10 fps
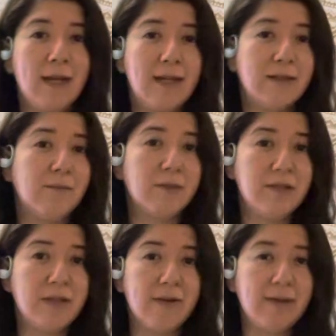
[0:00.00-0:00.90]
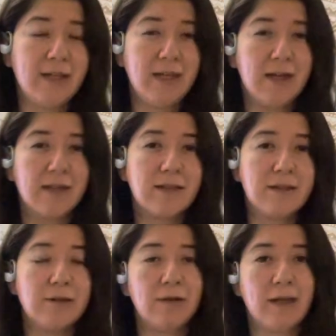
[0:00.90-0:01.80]
And sometimes you have ideas,
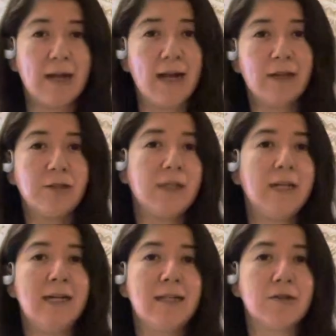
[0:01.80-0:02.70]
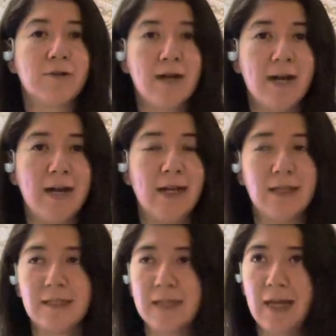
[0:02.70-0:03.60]
like today I tried,
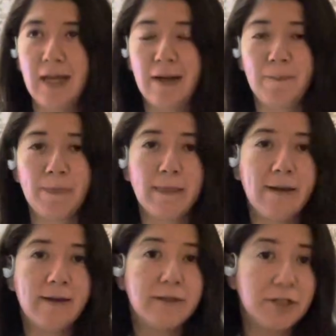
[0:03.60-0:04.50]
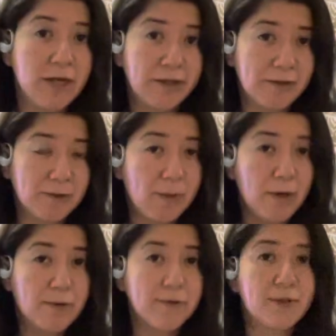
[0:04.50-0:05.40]
let's say, child's
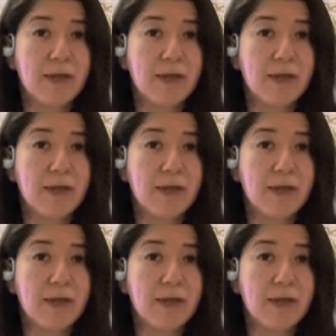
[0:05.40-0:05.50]
pose.